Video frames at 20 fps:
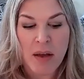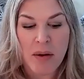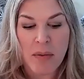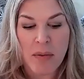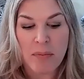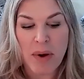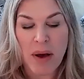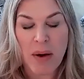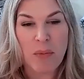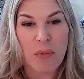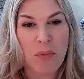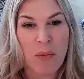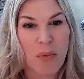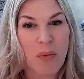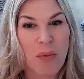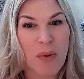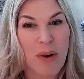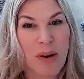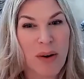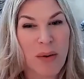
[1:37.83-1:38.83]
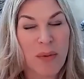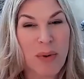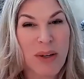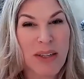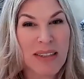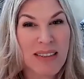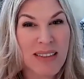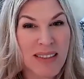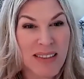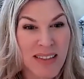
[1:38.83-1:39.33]
but we
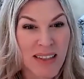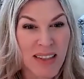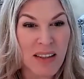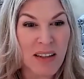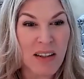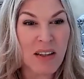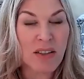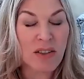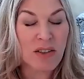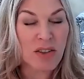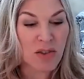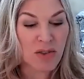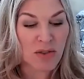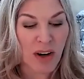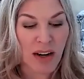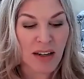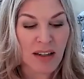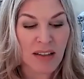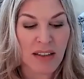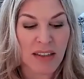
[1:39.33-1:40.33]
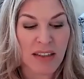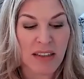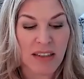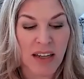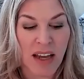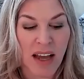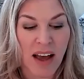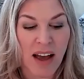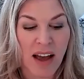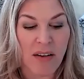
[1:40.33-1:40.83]
still are struggling to
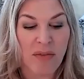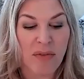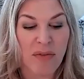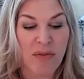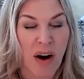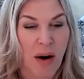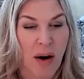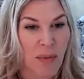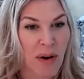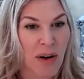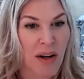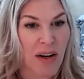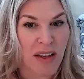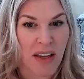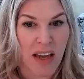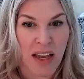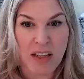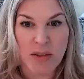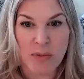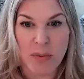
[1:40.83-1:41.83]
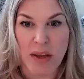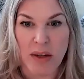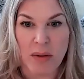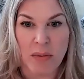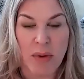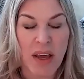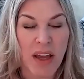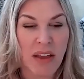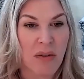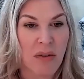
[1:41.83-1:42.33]
have farmer engagement.
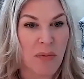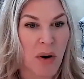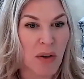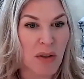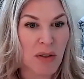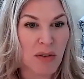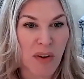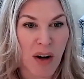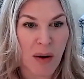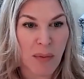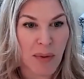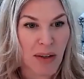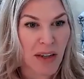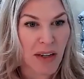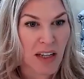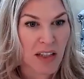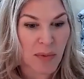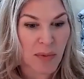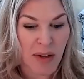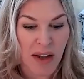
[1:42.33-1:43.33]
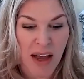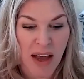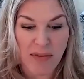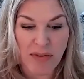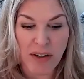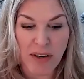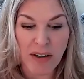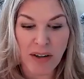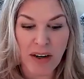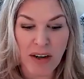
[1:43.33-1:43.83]
We had the most farmer engagement
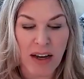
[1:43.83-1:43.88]
ever.